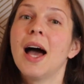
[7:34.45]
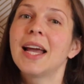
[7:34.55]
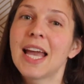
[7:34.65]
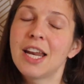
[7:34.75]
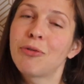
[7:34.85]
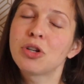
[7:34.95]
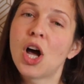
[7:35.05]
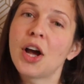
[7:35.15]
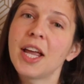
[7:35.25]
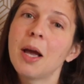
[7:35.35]
again, if we're
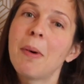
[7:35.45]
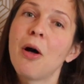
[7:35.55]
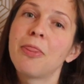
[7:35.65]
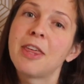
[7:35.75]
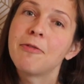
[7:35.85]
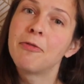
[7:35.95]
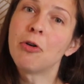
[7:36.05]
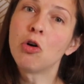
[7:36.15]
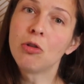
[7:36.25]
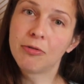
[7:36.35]
talking about the
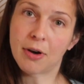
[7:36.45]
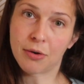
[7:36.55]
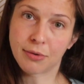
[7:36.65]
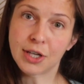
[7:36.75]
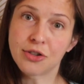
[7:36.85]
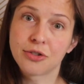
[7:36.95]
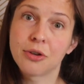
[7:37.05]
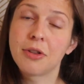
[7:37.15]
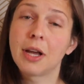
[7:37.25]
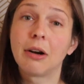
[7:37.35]
vulva region,
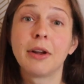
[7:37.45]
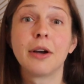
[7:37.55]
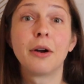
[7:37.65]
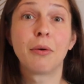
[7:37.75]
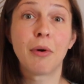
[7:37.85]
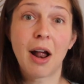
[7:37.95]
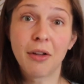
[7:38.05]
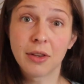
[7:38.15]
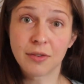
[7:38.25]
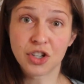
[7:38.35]
so the area
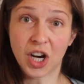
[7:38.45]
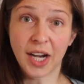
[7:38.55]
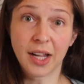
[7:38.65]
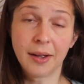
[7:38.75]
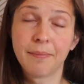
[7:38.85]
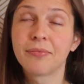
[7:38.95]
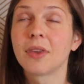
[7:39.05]
around the vagina,